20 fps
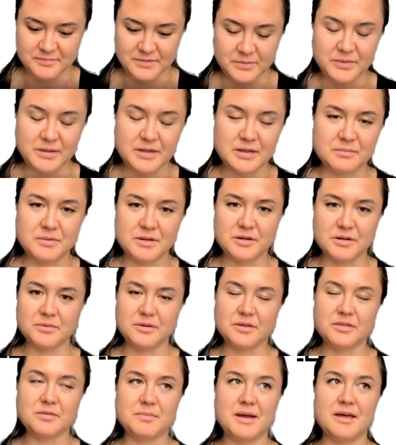we can mirror
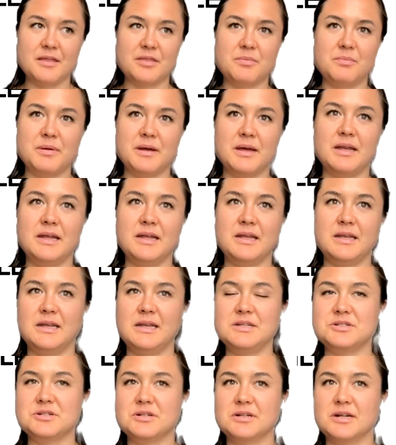with math, but in
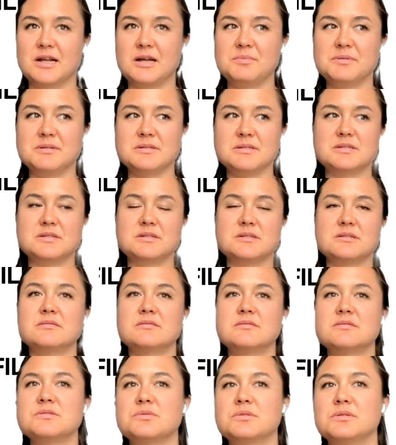nature it happens just
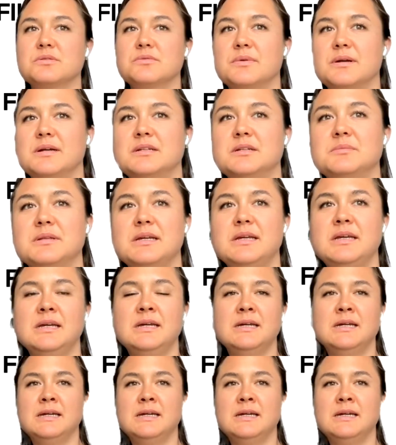sort of randomly.